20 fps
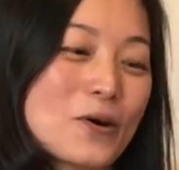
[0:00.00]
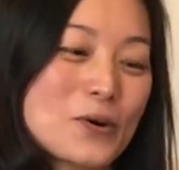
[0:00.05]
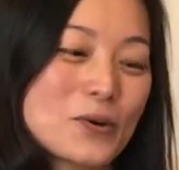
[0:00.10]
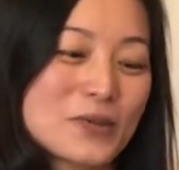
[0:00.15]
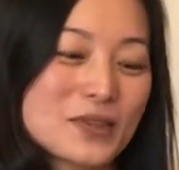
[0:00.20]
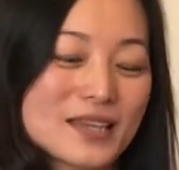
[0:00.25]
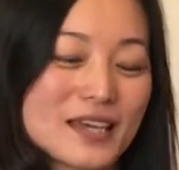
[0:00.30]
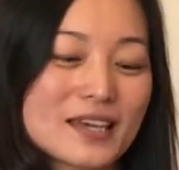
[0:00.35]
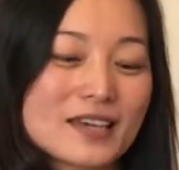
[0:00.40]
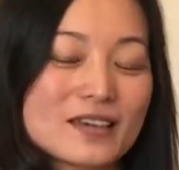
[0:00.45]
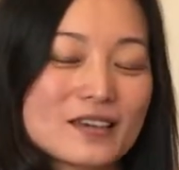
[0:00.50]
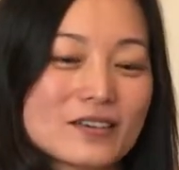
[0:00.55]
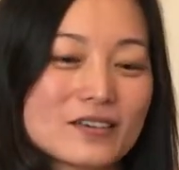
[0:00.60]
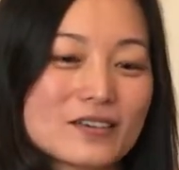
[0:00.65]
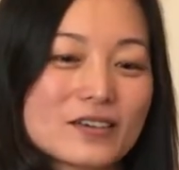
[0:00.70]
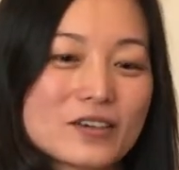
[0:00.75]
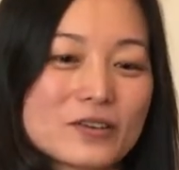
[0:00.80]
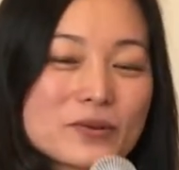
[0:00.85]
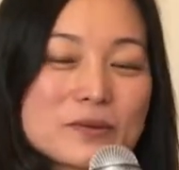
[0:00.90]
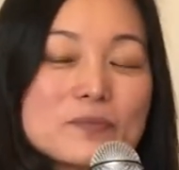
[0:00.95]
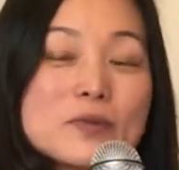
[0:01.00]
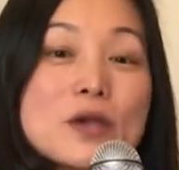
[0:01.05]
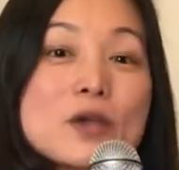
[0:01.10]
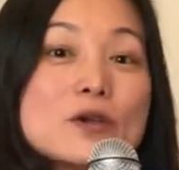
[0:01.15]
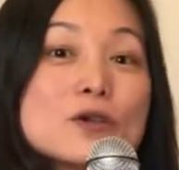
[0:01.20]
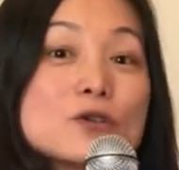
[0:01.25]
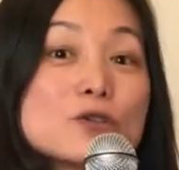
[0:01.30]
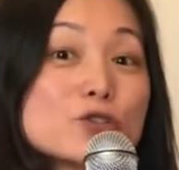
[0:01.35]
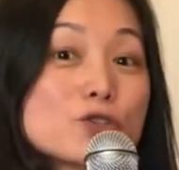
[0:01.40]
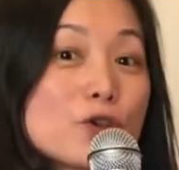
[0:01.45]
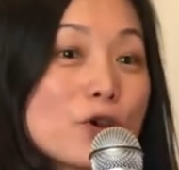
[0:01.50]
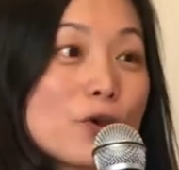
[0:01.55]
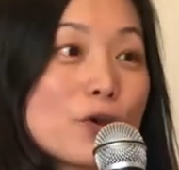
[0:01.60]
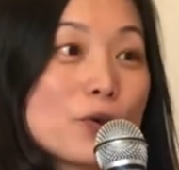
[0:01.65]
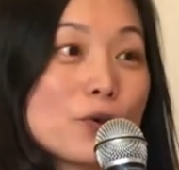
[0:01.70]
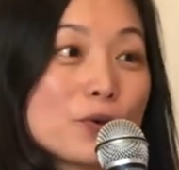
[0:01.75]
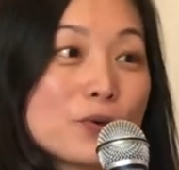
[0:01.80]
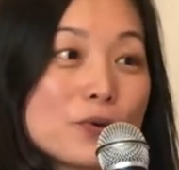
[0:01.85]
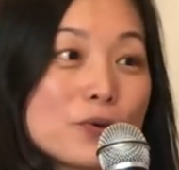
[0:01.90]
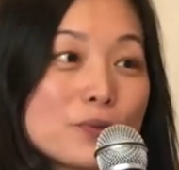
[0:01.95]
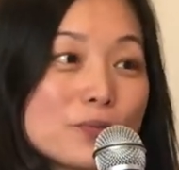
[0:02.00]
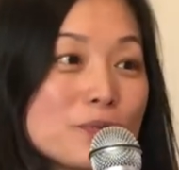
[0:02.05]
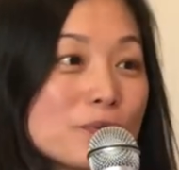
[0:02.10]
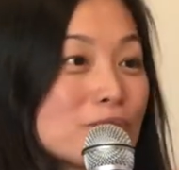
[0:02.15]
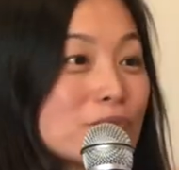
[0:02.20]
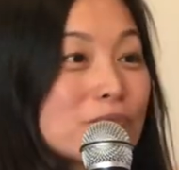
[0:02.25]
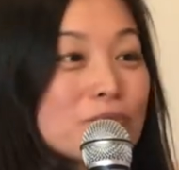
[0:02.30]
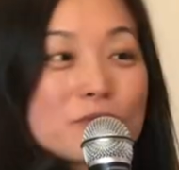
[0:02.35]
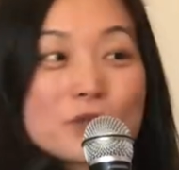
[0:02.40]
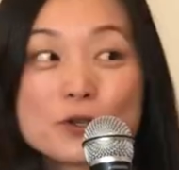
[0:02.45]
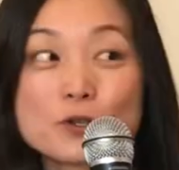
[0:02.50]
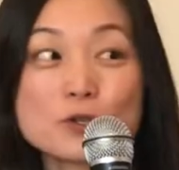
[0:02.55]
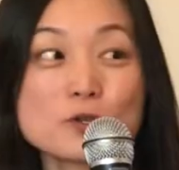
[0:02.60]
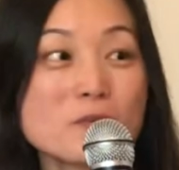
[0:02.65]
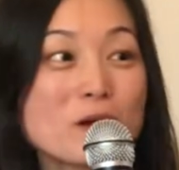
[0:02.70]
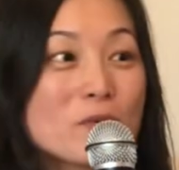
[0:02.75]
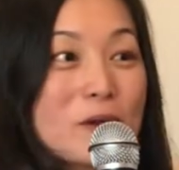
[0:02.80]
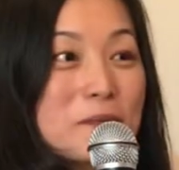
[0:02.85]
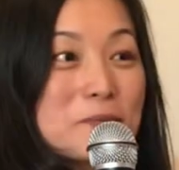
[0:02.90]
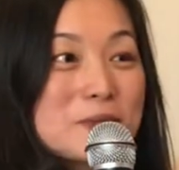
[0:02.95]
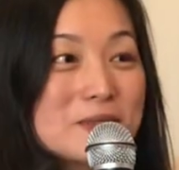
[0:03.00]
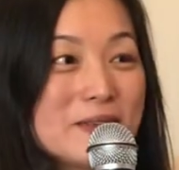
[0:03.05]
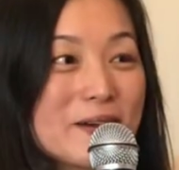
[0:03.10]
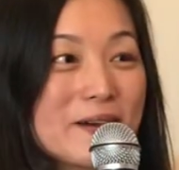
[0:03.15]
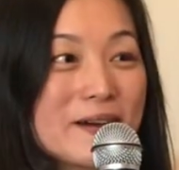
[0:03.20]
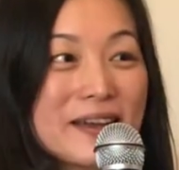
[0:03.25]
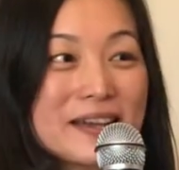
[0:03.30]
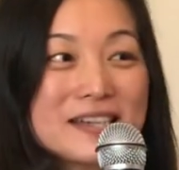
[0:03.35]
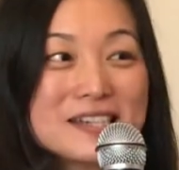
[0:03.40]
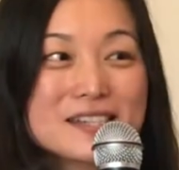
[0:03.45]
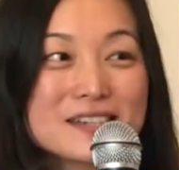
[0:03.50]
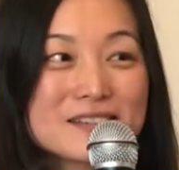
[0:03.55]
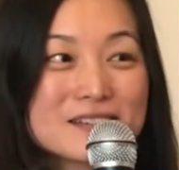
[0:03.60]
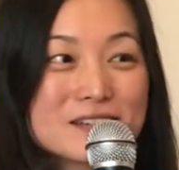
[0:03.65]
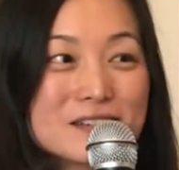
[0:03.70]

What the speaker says: Oh, thank you, Kieran. So go to my website,